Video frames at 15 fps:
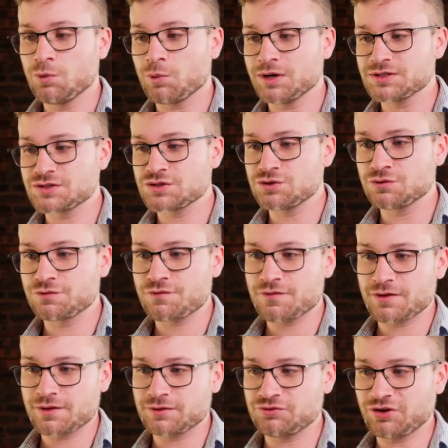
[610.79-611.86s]
Once
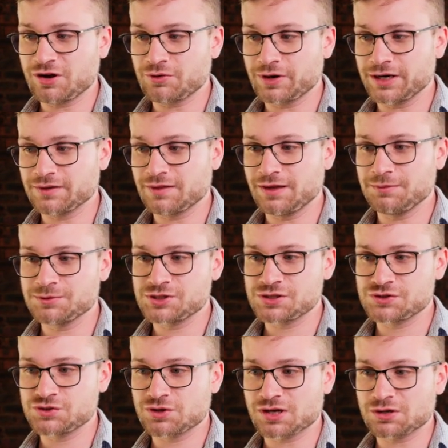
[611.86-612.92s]
you've generated the
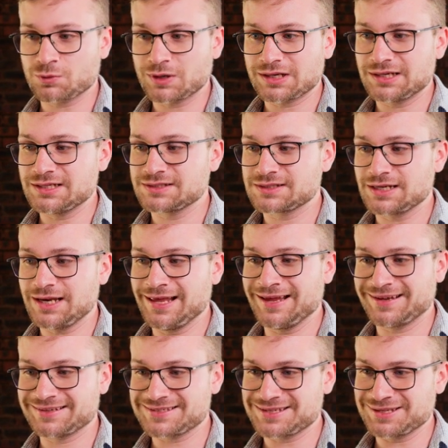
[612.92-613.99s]
images, you can quickly
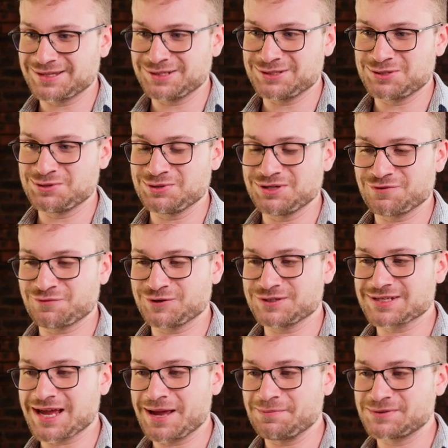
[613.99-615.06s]
select the two
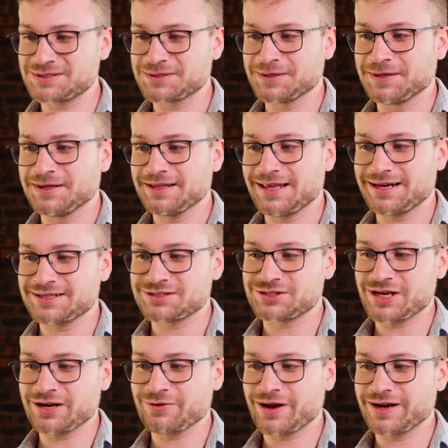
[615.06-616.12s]
different types that is
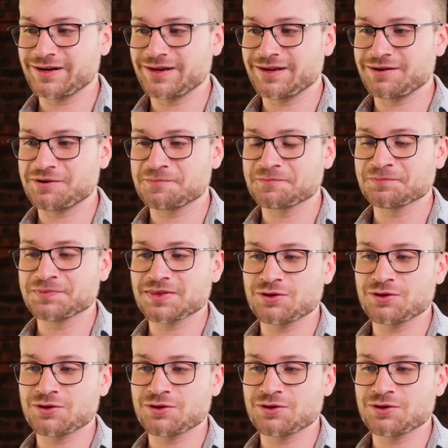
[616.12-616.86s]
generated here.